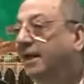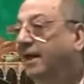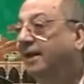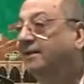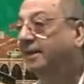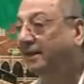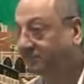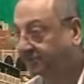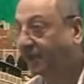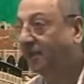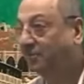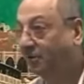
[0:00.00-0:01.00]
and then
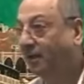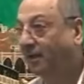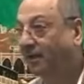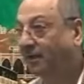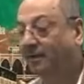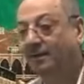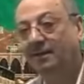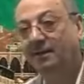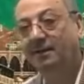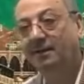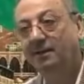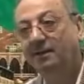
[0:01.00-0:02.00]
Sahibul
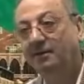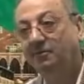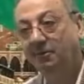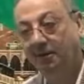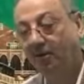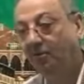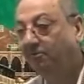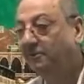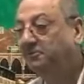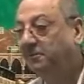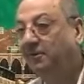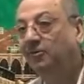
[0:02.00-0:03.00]
Hal. We'll
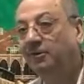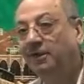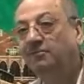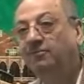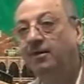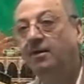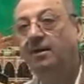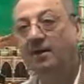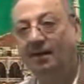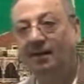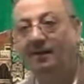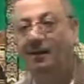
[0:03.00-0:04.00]
always be looking for
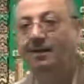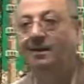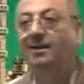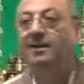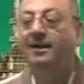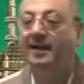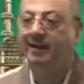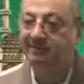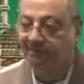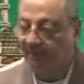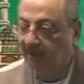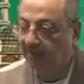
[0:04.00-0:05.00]
Hal and
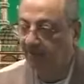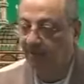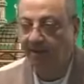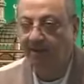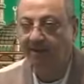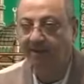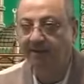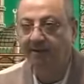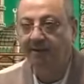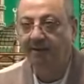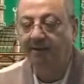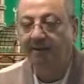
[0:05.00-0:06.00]
Sahibul Hal.
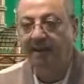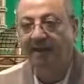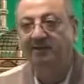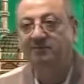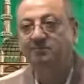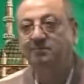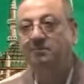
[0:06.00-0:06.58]
And